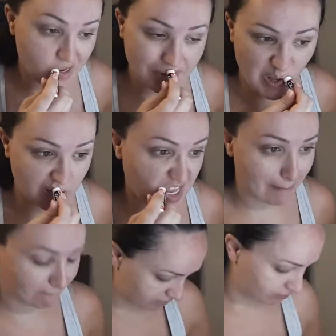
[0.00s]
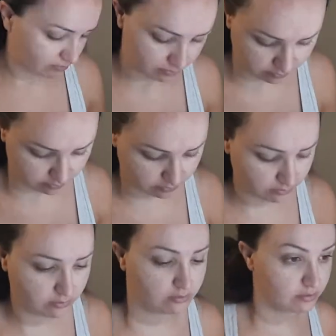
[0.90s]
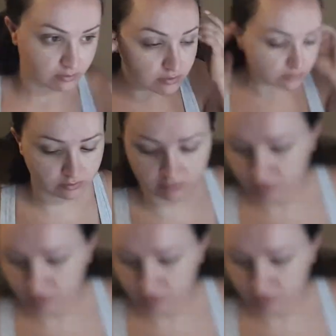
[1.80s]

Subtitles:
I believe. I think so, CeraVe,